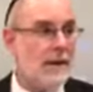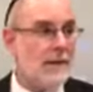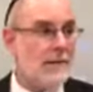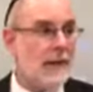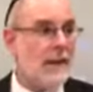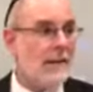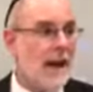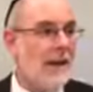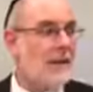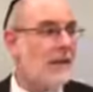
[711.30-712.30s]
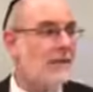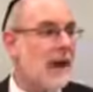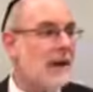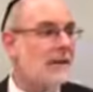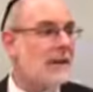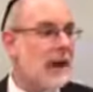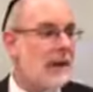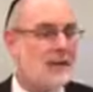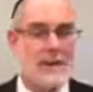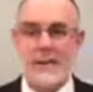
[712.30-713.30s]
So that light of God's
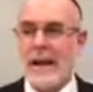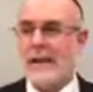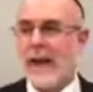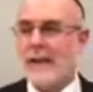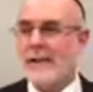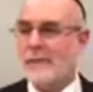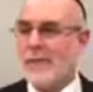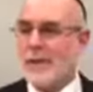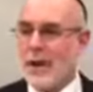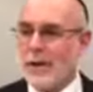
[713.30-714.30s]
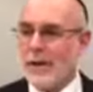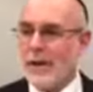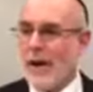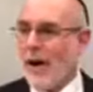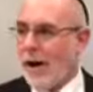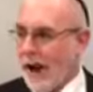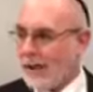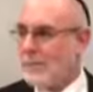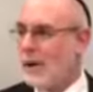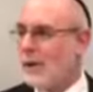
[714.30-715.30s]
kindness, that light of bestowal, uh,
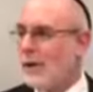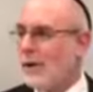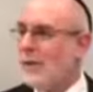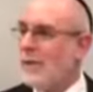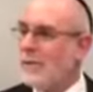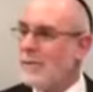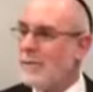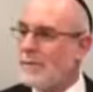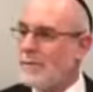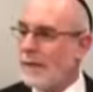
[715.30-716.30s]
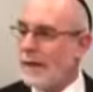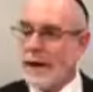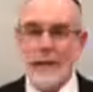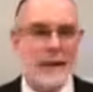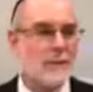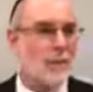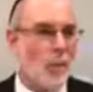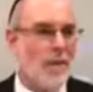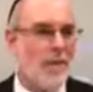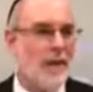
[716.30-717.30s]
had to be renewed. Okay, that's
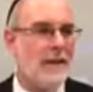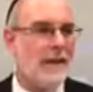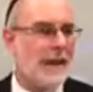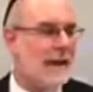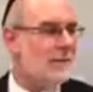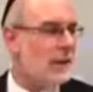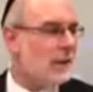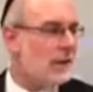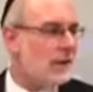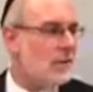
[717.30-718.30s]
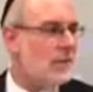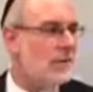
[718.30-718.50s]
one thing that had to be renewed.